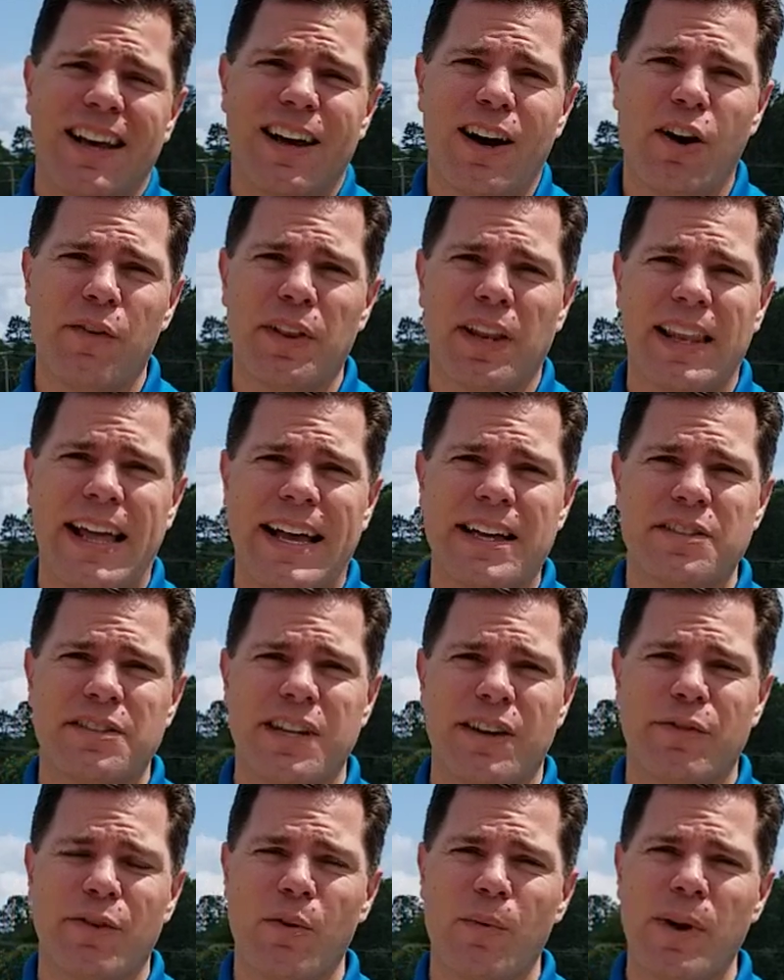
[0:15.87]
over the last
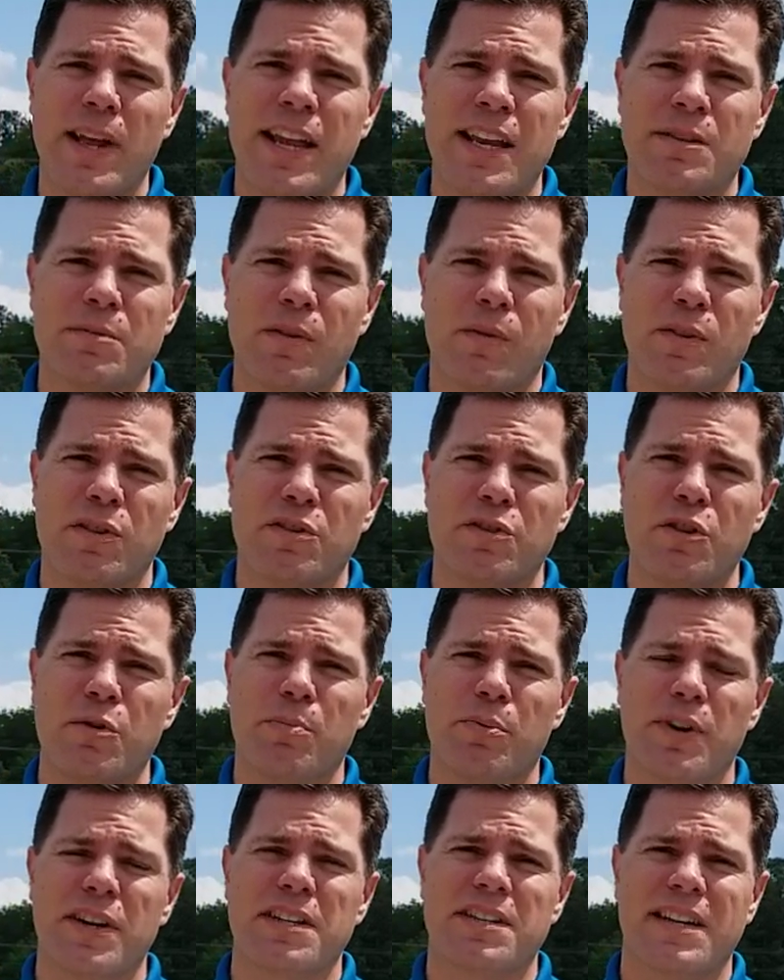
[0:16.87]
several weeks, but we're
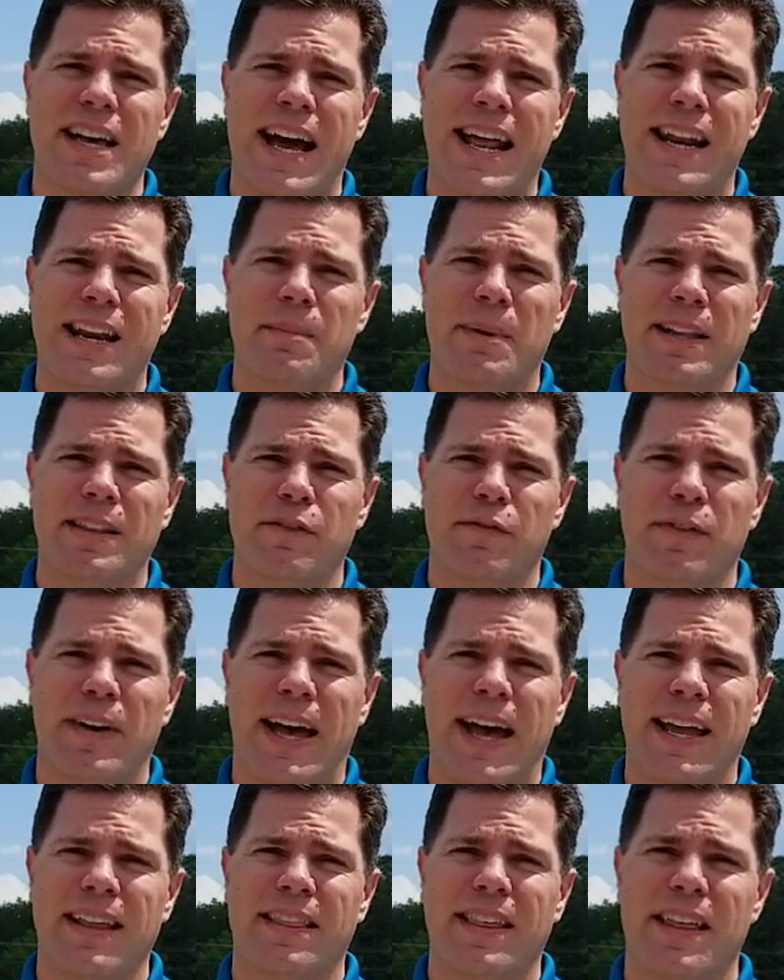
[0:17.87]
super excited about the
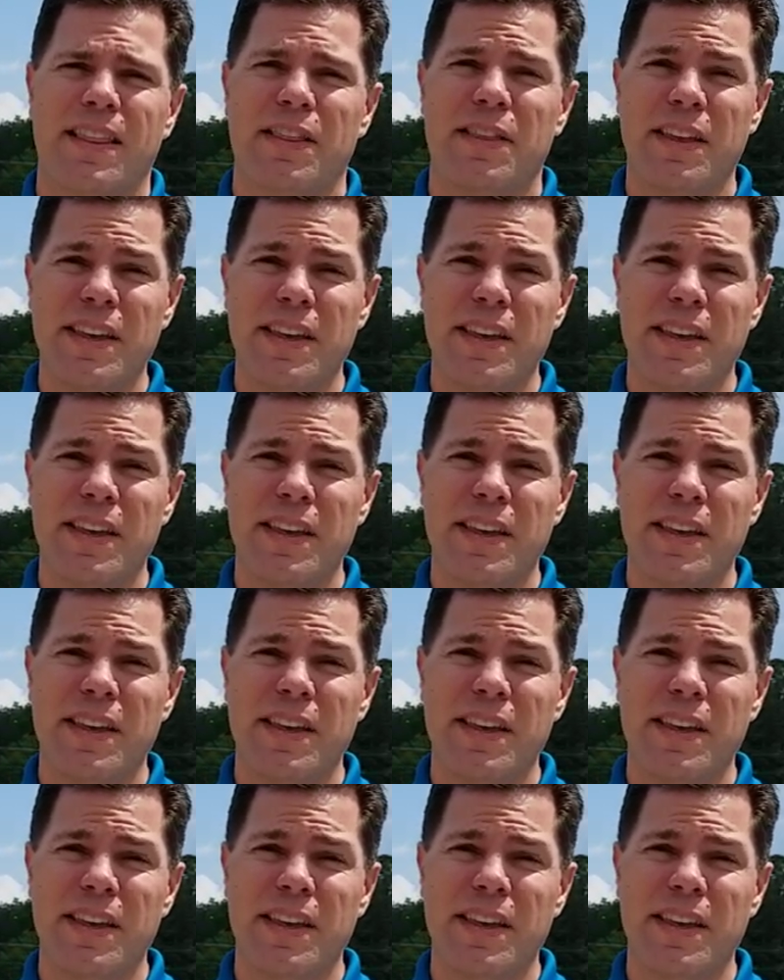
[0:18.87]
fact that